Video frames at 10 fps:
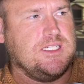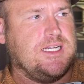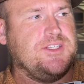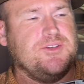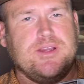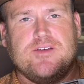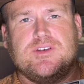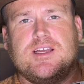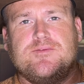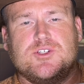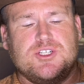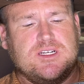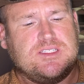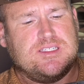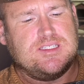I do have an Iver
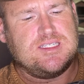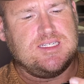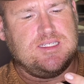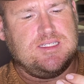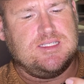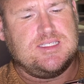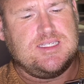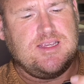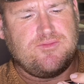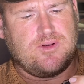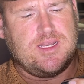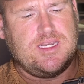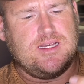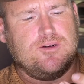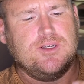Johnson sitting in the safe right
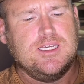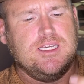now.